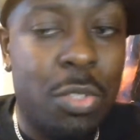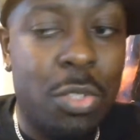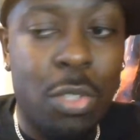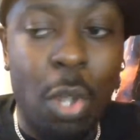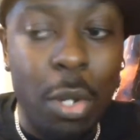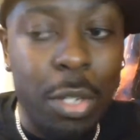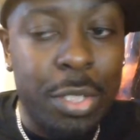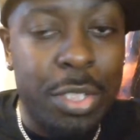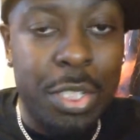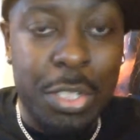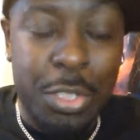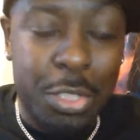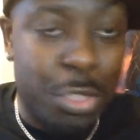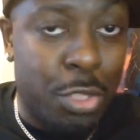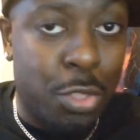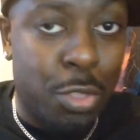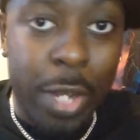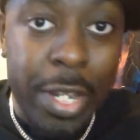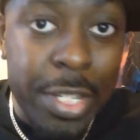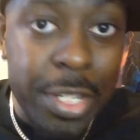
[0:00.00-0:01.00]
Doctor
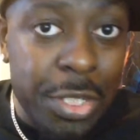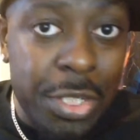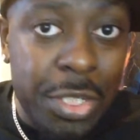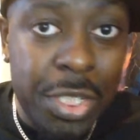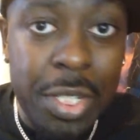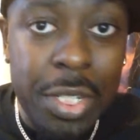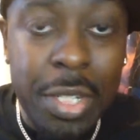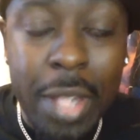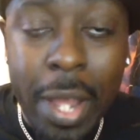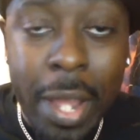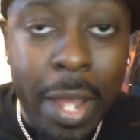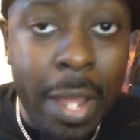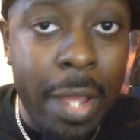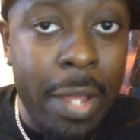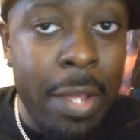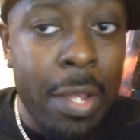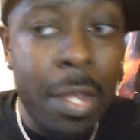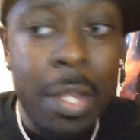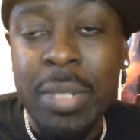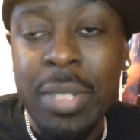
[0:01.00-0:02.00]
Strange in
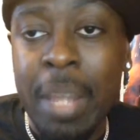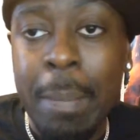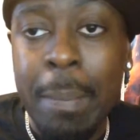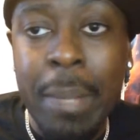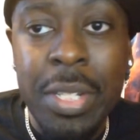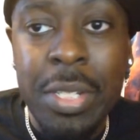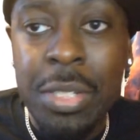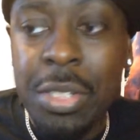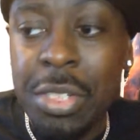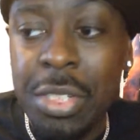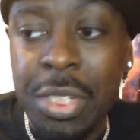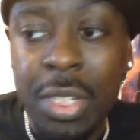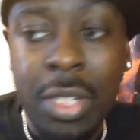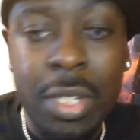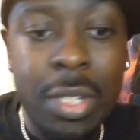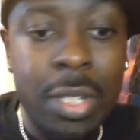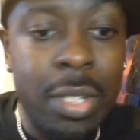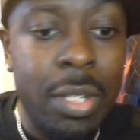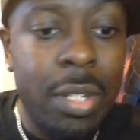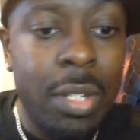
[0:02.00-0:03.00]
there. They
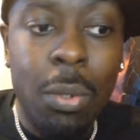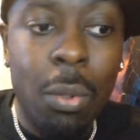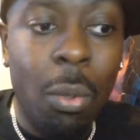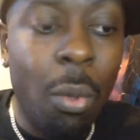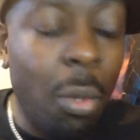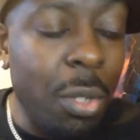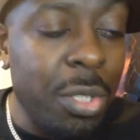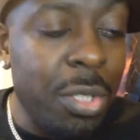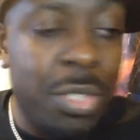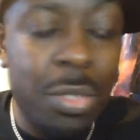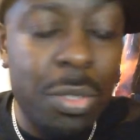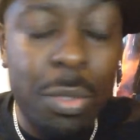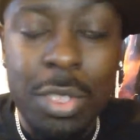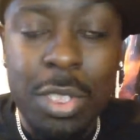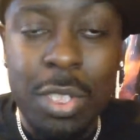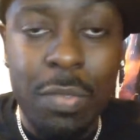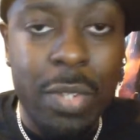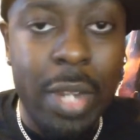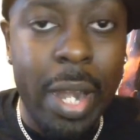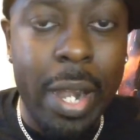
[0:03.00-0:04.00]
mention all
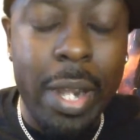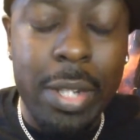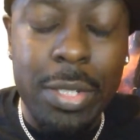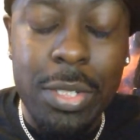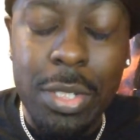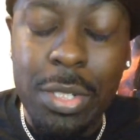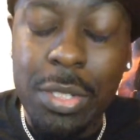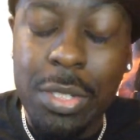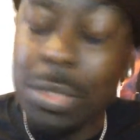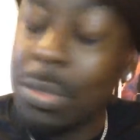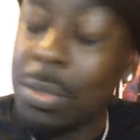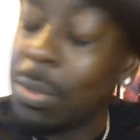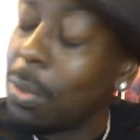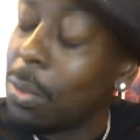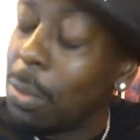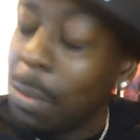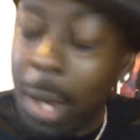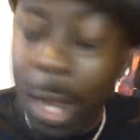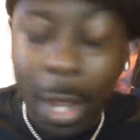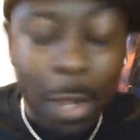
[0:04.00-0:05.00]
sorts of characters.
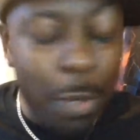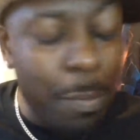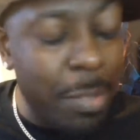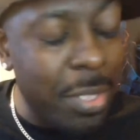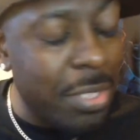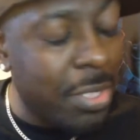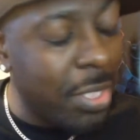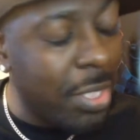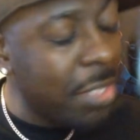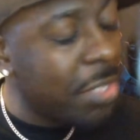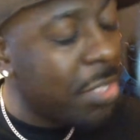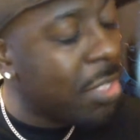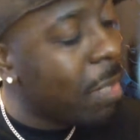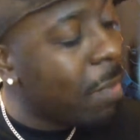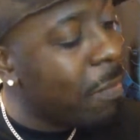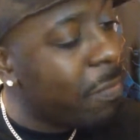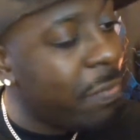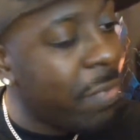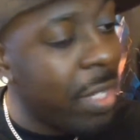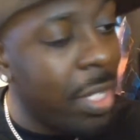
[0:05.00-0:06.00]
Oh, I almost said
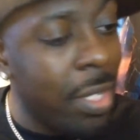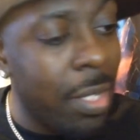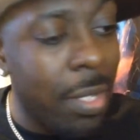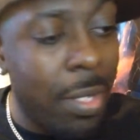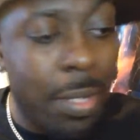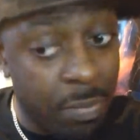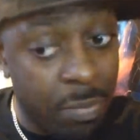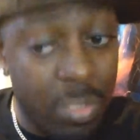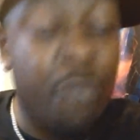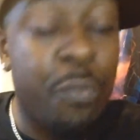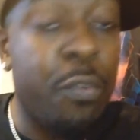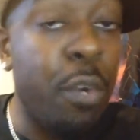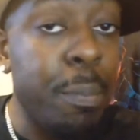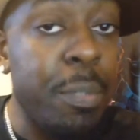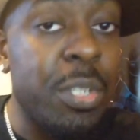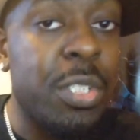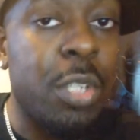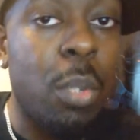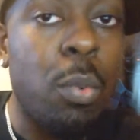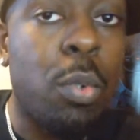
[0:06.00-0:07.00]
something. The film
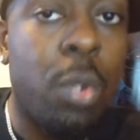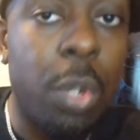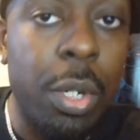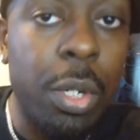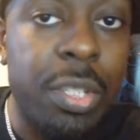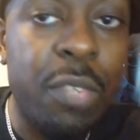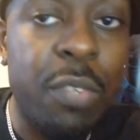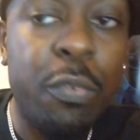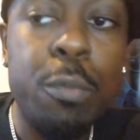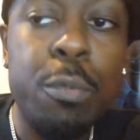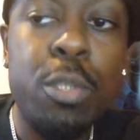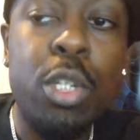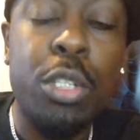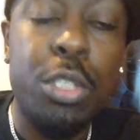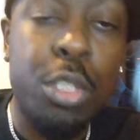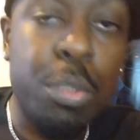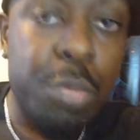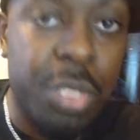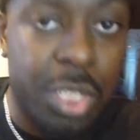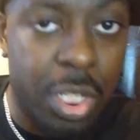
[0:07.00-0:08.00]
is so good. The film's got
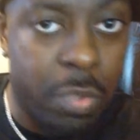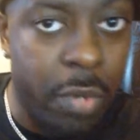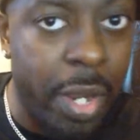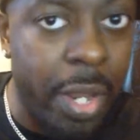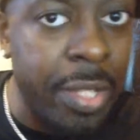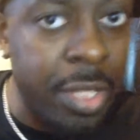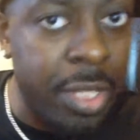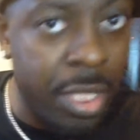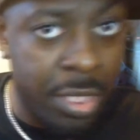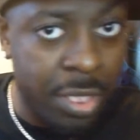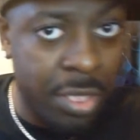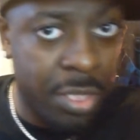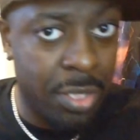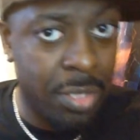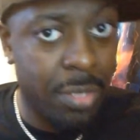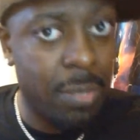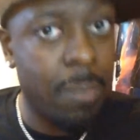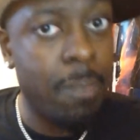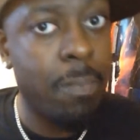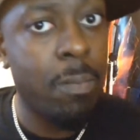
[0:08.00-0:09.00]
2 secret
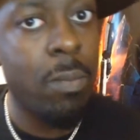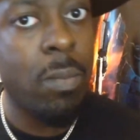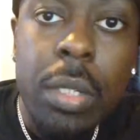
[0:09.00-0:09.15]
endings.